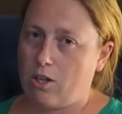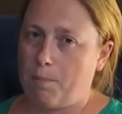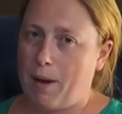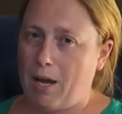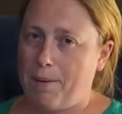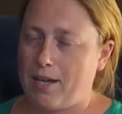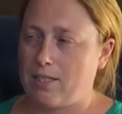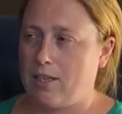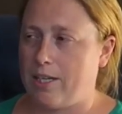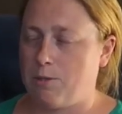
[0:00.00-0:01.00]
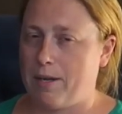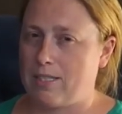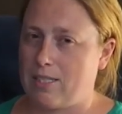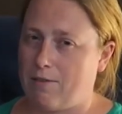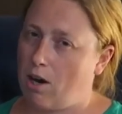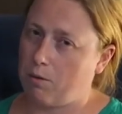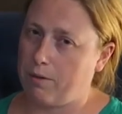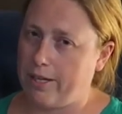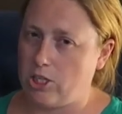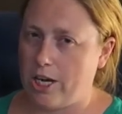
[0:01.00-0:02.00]
Their backpacks and lunch bags and stuff aren't
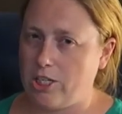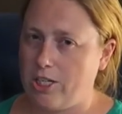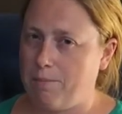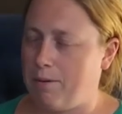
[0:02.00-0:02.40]
really changing,